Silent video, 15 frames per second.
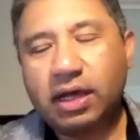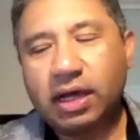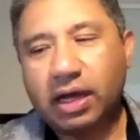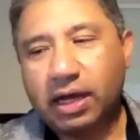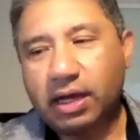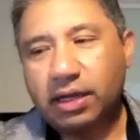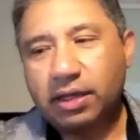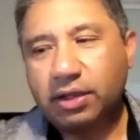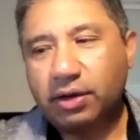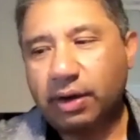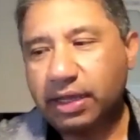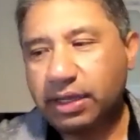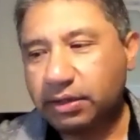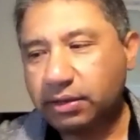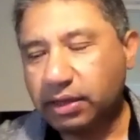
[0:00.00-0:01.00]
I
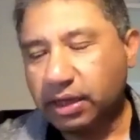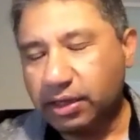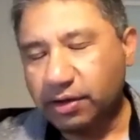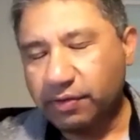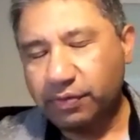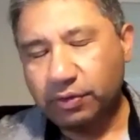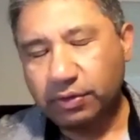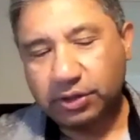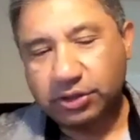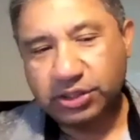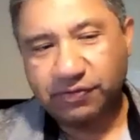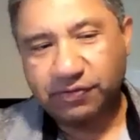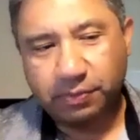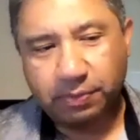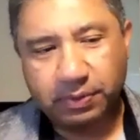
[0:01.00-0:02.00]
interviewed the
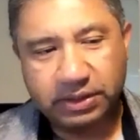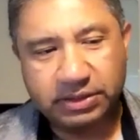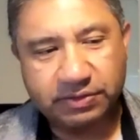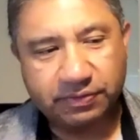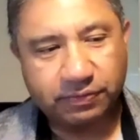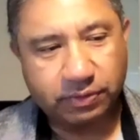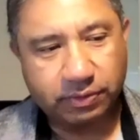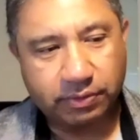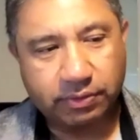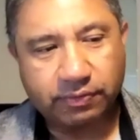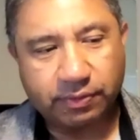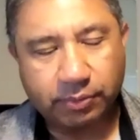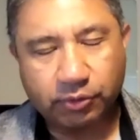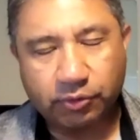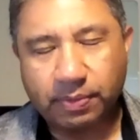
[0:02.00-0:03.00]
chief of police from
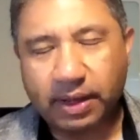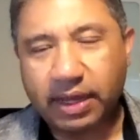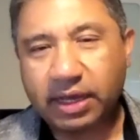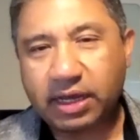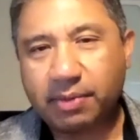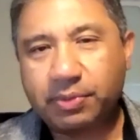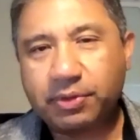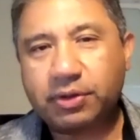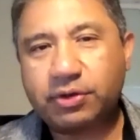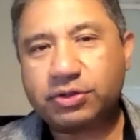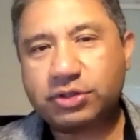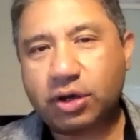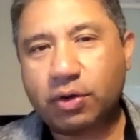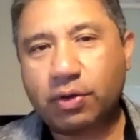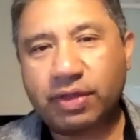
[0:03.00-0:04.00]
Dubai a couple of
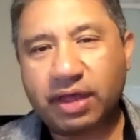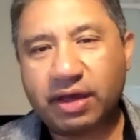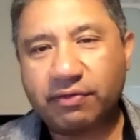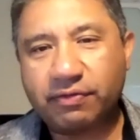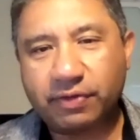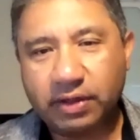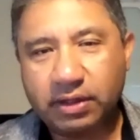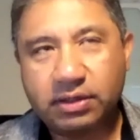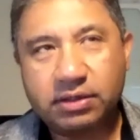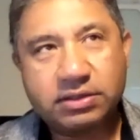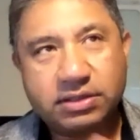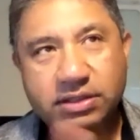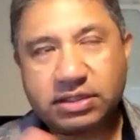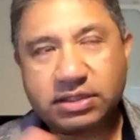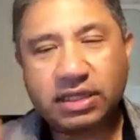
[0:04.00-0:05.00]
years ago, and they have
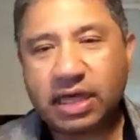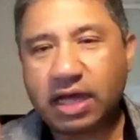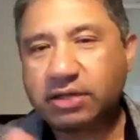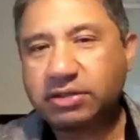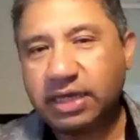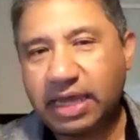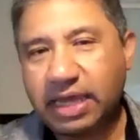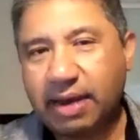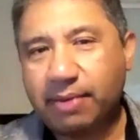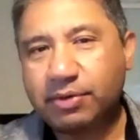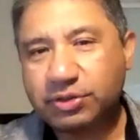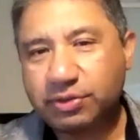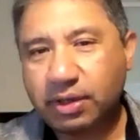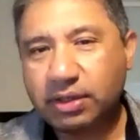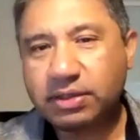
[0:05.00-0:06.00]
60,000
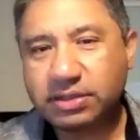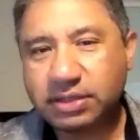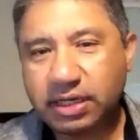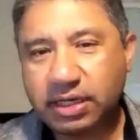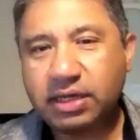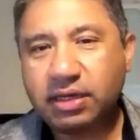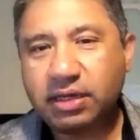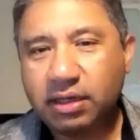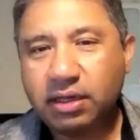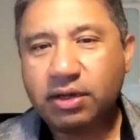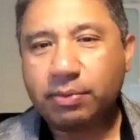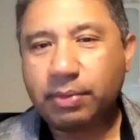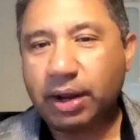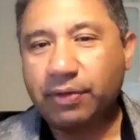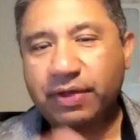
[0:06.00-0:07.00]
cameras around the city.
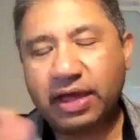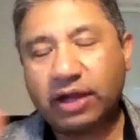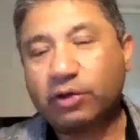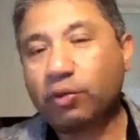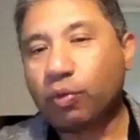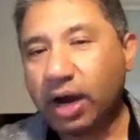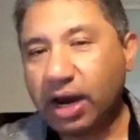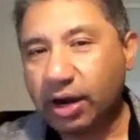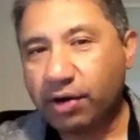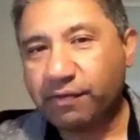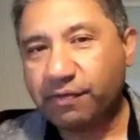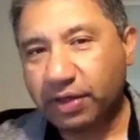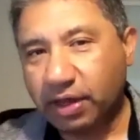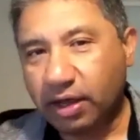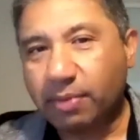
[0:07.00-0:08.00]
Now they had to wire
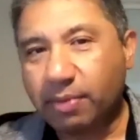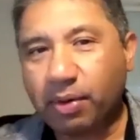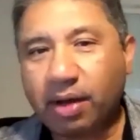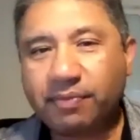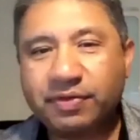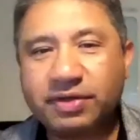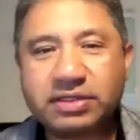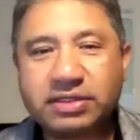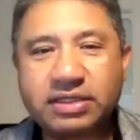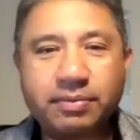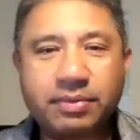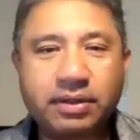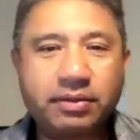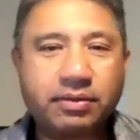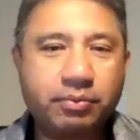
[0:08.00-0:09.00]
everything up, obviously,
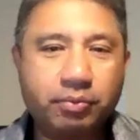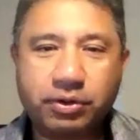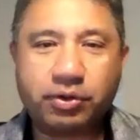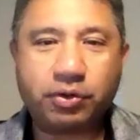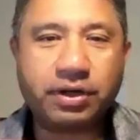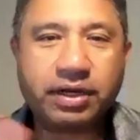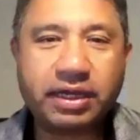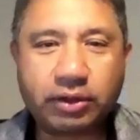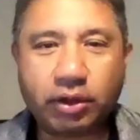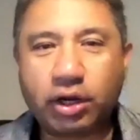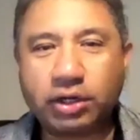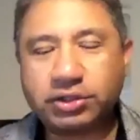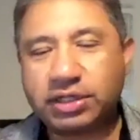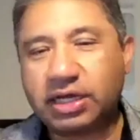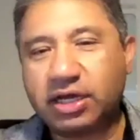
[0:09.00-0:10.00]
but with your
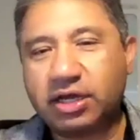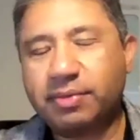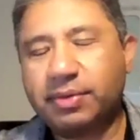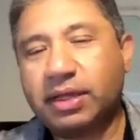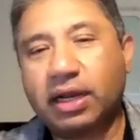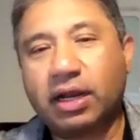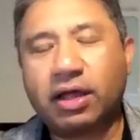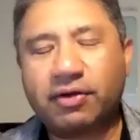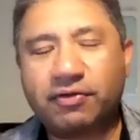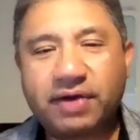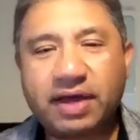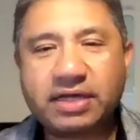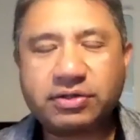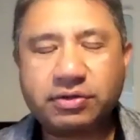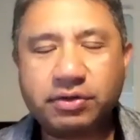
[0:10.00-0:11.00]
technology, that could have been done a lot
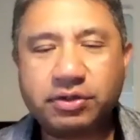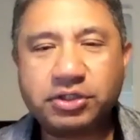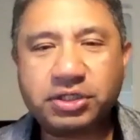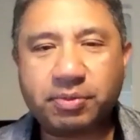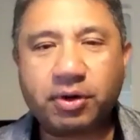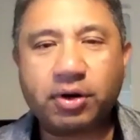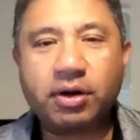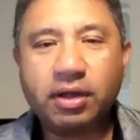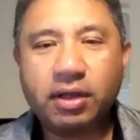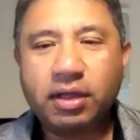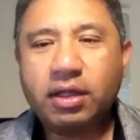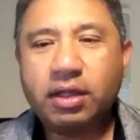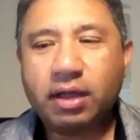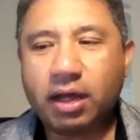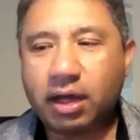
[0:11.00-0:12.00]
faster and cheaper.
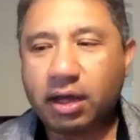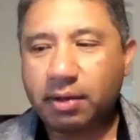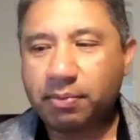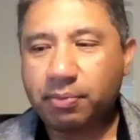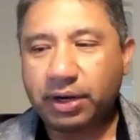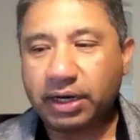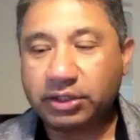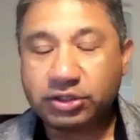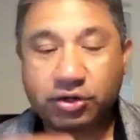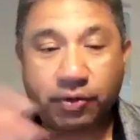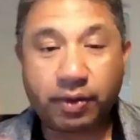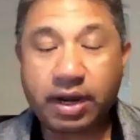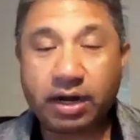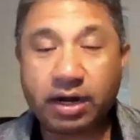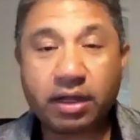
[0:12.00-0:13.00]
But it's
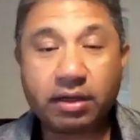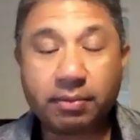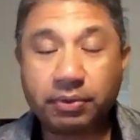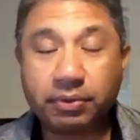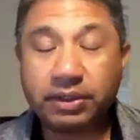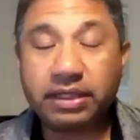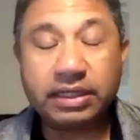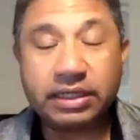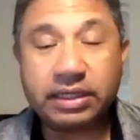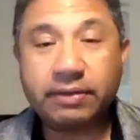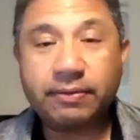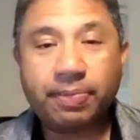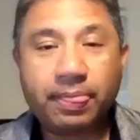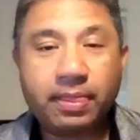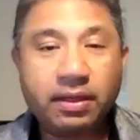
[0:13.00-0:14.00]
created a
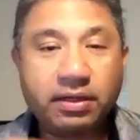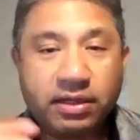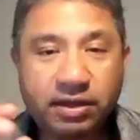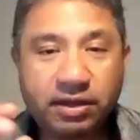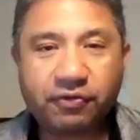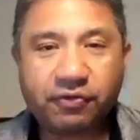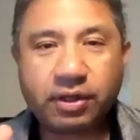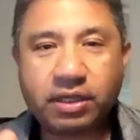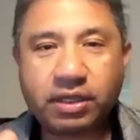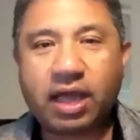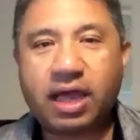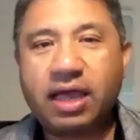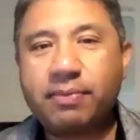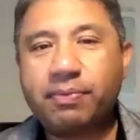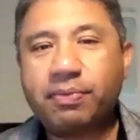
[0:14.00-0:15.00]
completely different
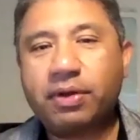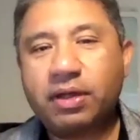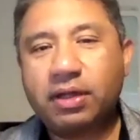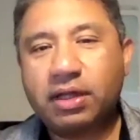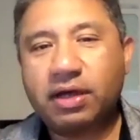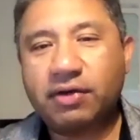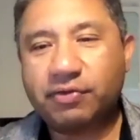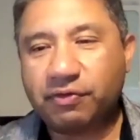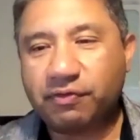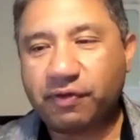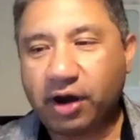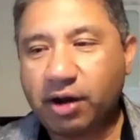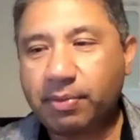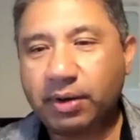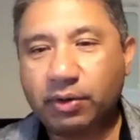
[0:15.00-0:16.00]
type of
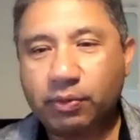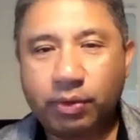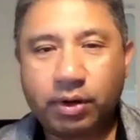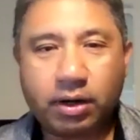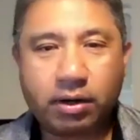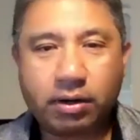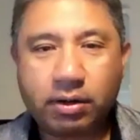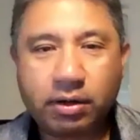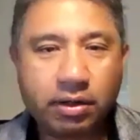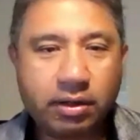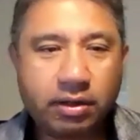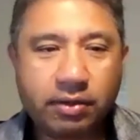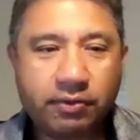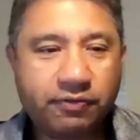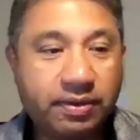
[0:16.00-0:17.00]
environment where
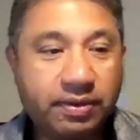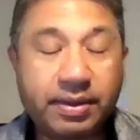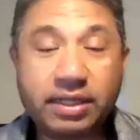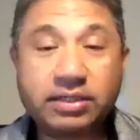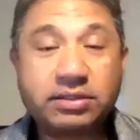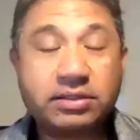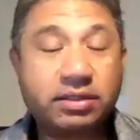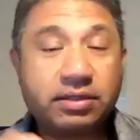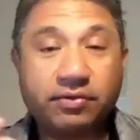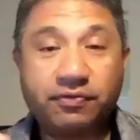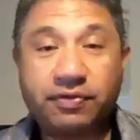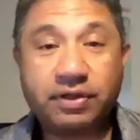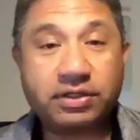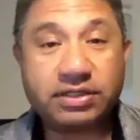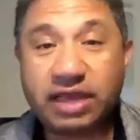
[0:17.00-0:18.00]
females can
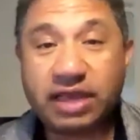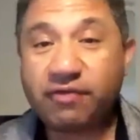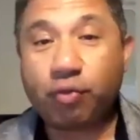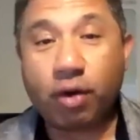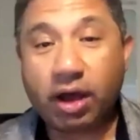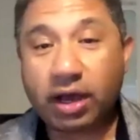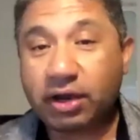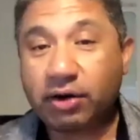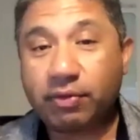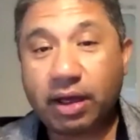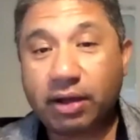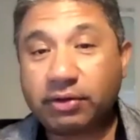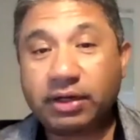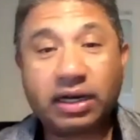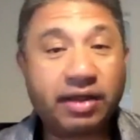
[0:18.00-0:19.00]
feel safe walking
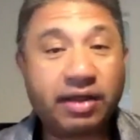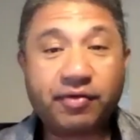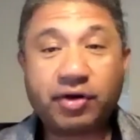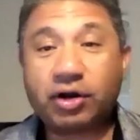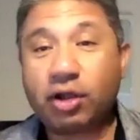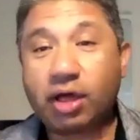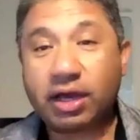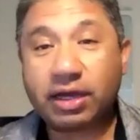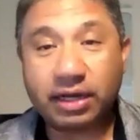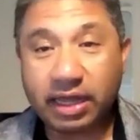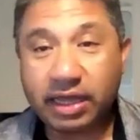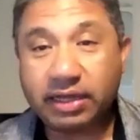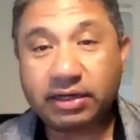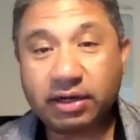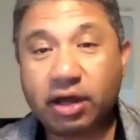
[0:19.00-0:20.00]
around at 11 o'clock at
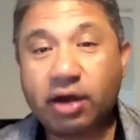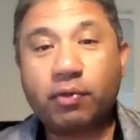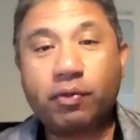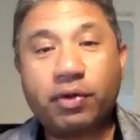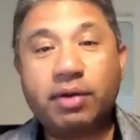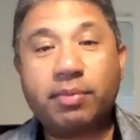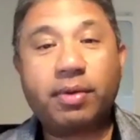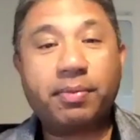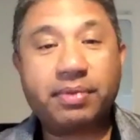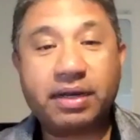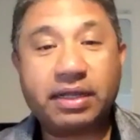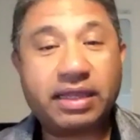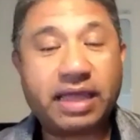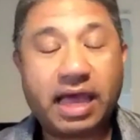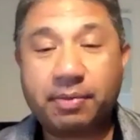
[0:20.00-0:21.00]
night and not worried about being
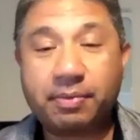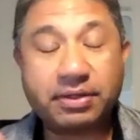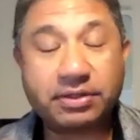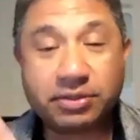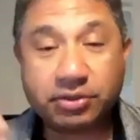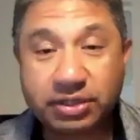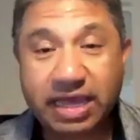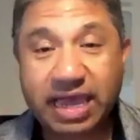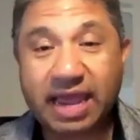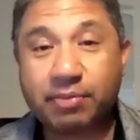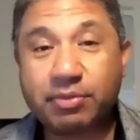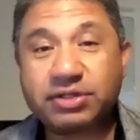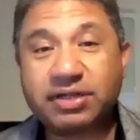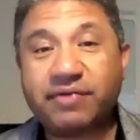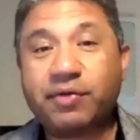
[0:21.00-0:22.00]
attacked because there's
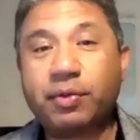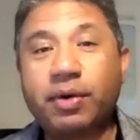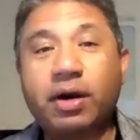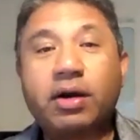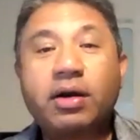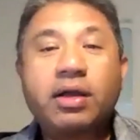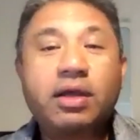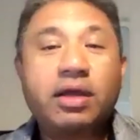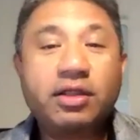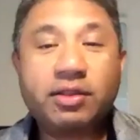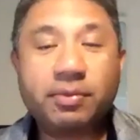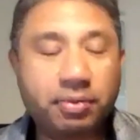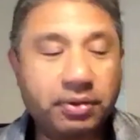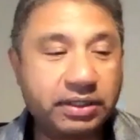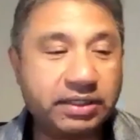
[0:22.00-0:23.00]
cameras everywhere.
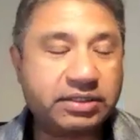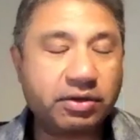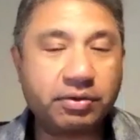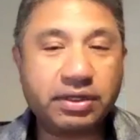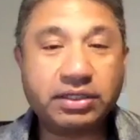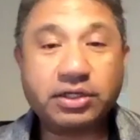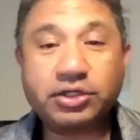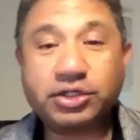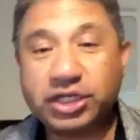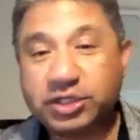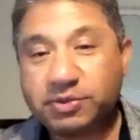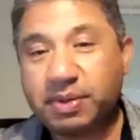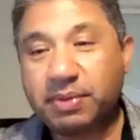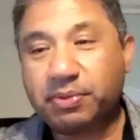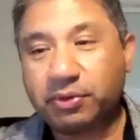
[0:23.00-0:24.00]
The police don't need to
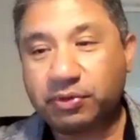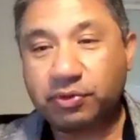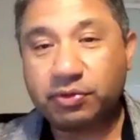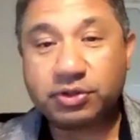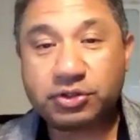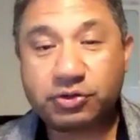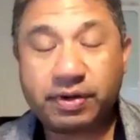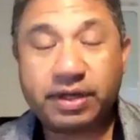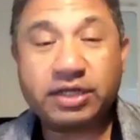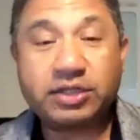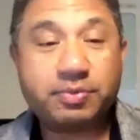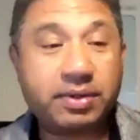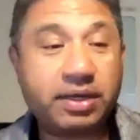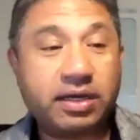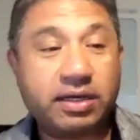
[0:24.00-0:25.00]
chase people through the streets
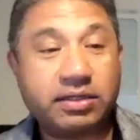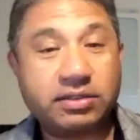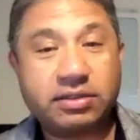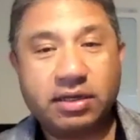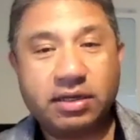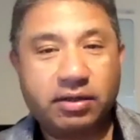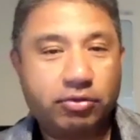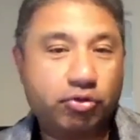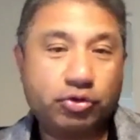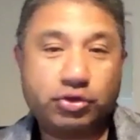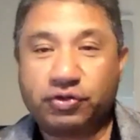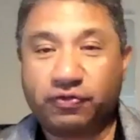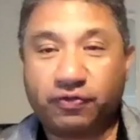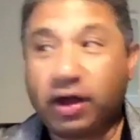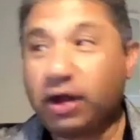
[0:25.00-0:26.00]
because you
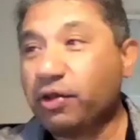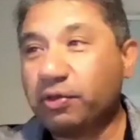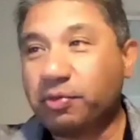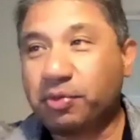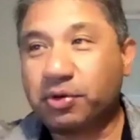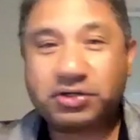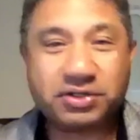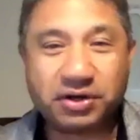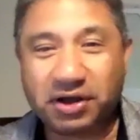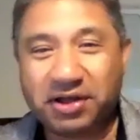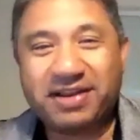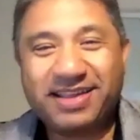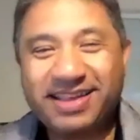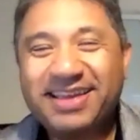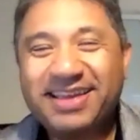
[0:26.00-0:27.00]
just follow the person,
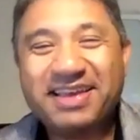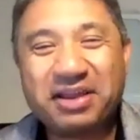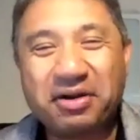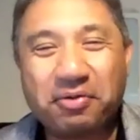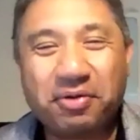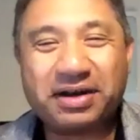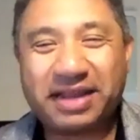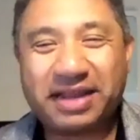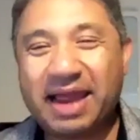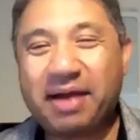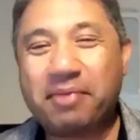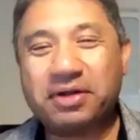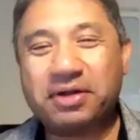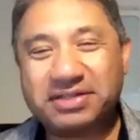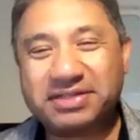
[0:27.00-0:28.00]
on
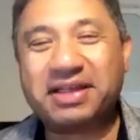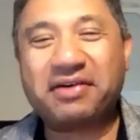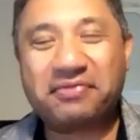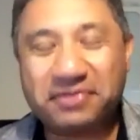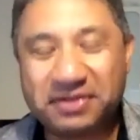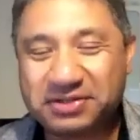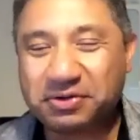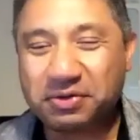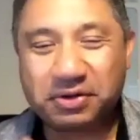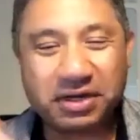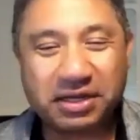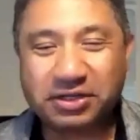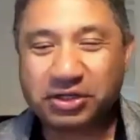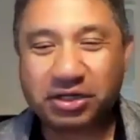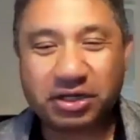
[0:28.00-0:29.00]
camera and stuff. And so
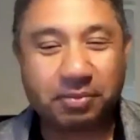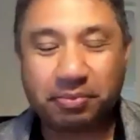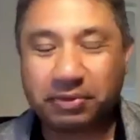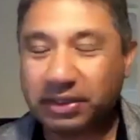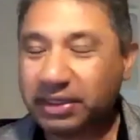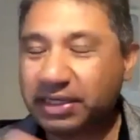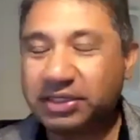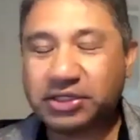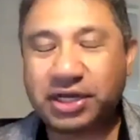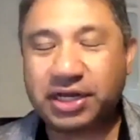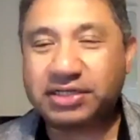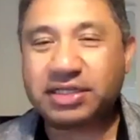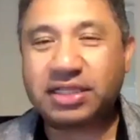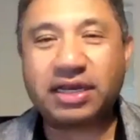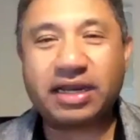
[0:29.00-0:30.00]
it completely
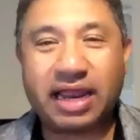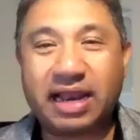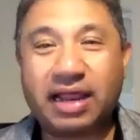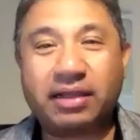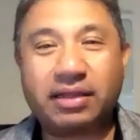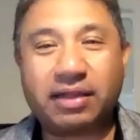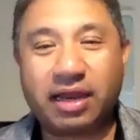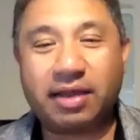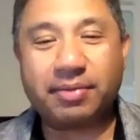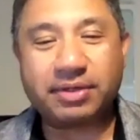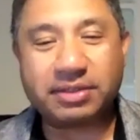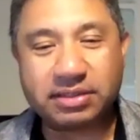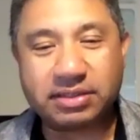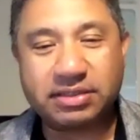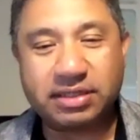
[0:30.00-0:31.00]
changed the
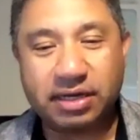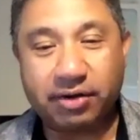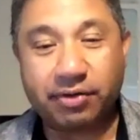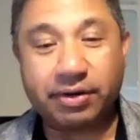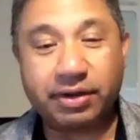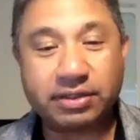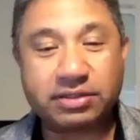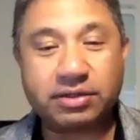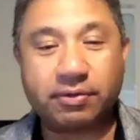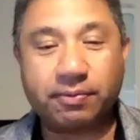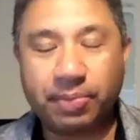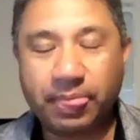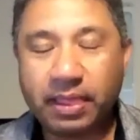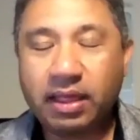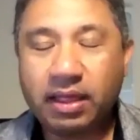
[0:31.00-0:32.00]
dynamics of the city area. So
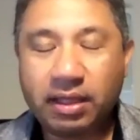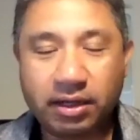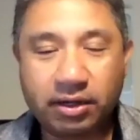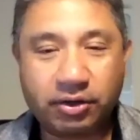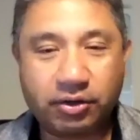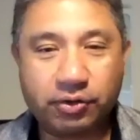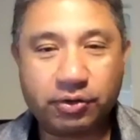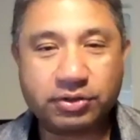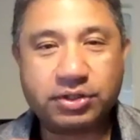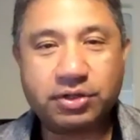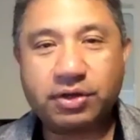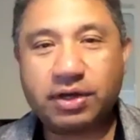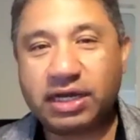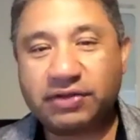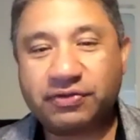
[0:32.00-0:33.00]
kudos to
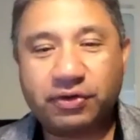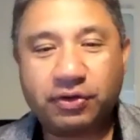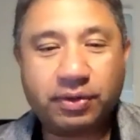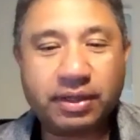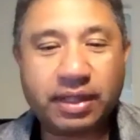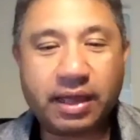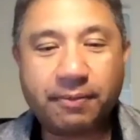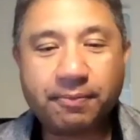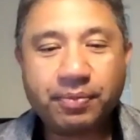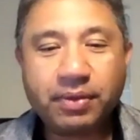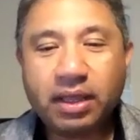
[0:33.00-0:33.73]
you guys for doing that.